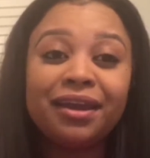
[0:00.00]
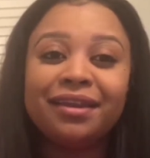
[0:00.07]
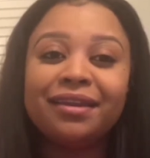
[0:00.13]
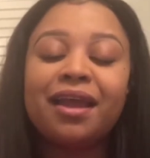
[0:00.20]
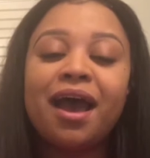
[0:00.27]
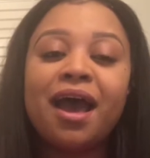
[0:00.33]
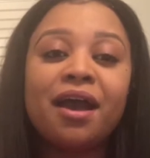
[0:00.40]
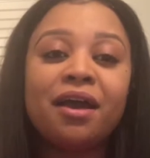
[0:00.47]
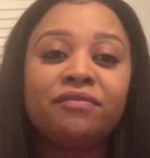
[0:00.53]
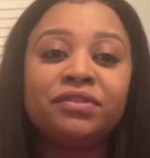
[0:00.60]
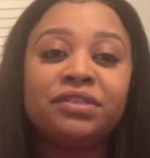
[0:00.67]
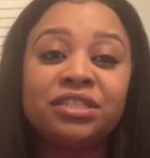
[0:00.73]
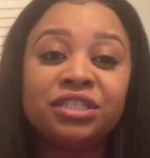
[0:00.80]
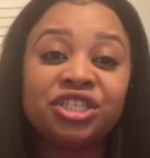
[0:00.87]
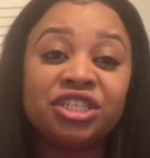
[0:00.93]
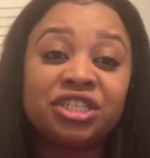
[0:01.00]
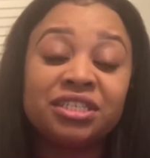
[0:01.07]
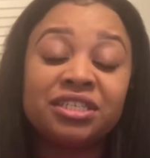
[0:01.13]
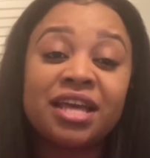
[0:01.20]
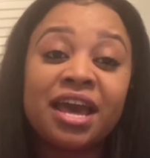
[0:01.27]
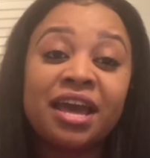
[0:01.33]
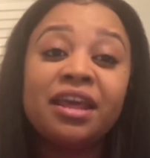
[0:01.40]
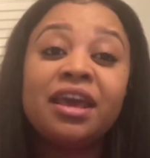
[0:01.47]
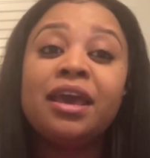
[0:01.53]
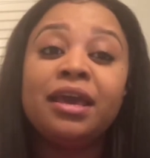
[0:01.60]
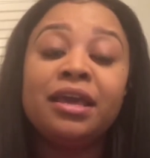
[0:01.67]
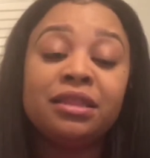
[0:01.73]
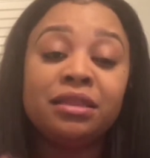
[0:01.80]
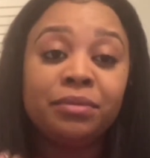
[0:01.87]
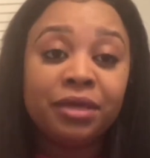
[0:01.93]
and I often suggest that
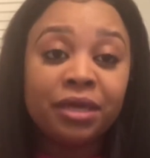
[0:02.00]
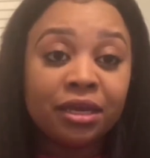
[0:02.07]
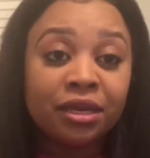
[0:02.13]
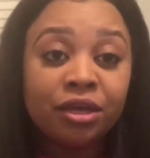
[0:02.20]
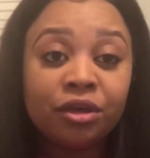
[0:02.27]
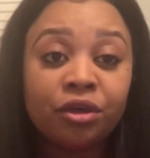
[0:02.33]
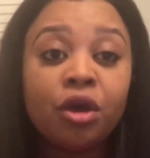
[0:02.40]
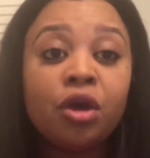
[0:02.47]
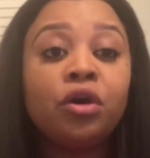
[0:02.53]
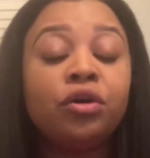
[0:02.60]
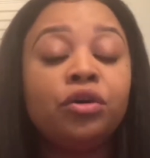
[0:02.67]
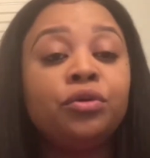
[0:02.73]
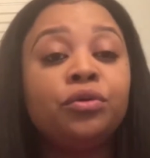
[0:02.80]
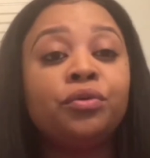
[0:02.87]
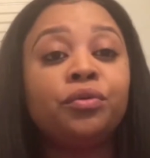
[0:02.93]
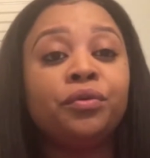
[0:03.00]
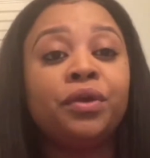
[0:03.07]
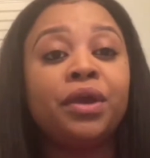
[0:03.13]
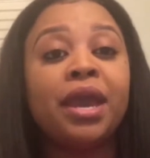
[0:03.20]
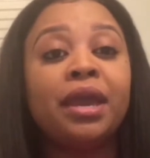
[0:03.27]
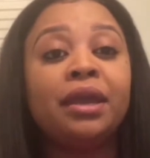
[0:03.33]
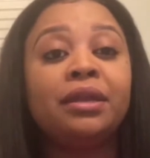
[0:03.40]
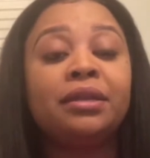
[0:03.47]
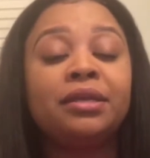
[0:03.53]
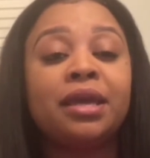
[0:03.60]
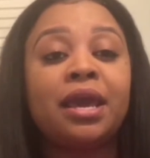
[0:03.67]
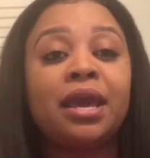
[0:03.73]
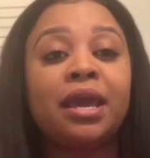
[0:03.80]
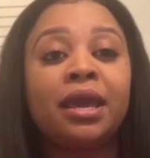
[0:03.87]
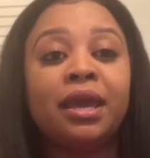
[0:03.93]
in the beginning you create
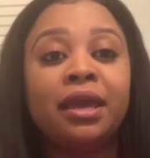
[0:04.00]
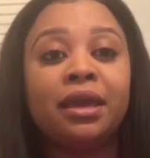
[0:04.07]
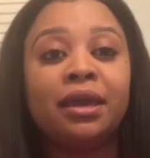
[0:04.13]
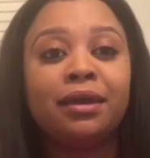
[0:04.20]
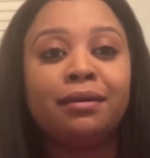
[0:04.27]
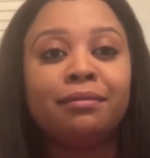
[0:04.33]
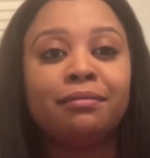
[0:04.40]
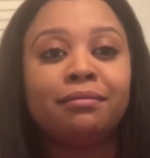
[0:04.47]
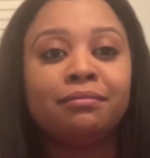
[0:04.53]
a